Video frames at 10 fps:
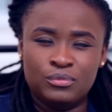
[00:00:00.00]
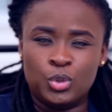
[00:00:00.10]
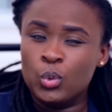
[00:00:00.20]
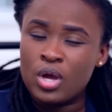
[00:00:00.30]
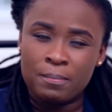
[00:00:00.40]

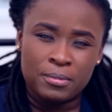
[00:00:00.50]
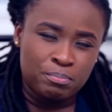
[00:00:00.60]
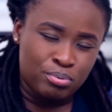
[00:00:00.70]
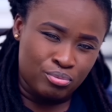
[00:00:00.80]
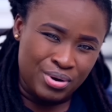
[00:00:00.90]
Do not be
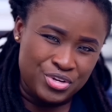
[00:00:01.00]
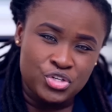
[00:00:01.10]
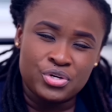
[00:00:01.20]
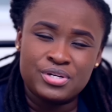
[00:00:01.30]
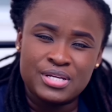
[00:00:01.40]

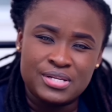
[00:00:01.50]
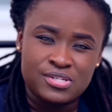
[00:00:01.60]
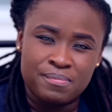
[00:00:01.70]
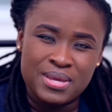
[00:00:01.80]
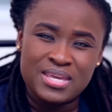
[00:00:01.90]
pressured
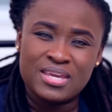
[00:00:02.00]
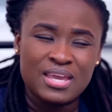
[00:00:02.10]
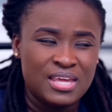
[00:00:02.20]
into making